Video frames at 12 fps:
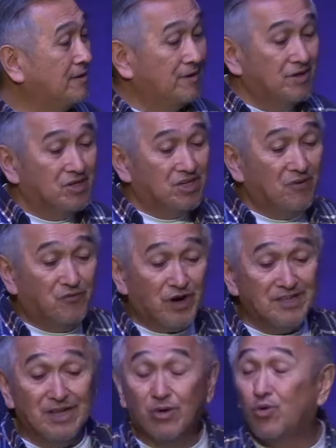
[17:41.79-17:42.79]
See,
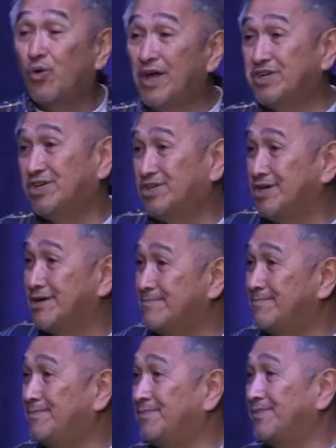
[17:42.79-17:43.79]
friend, the
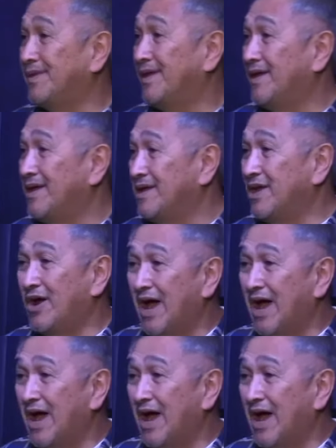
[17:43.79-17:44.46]
question, you know,